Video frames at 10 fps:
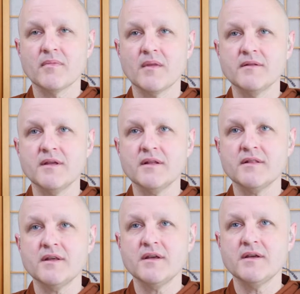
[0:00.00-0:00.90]
I think
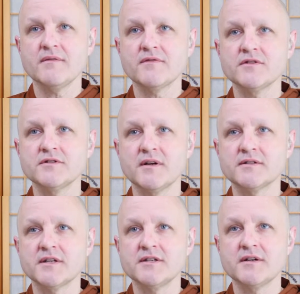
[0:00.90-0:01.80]
the first
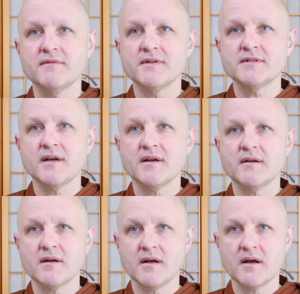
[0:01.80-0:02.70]
translation of this I
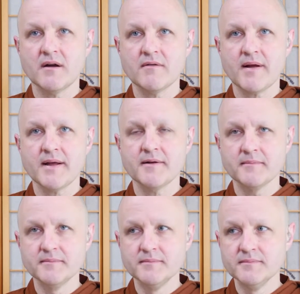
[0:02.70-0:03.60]
read
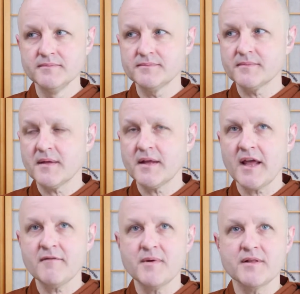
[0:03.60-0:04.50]

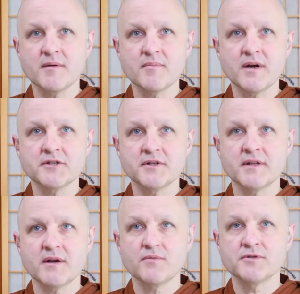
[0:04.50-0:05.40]
gave me the impression that
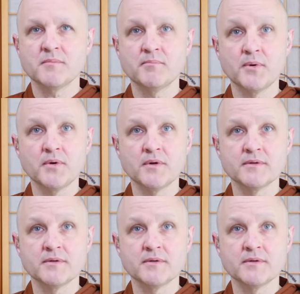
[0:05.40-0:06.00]
it was a bull.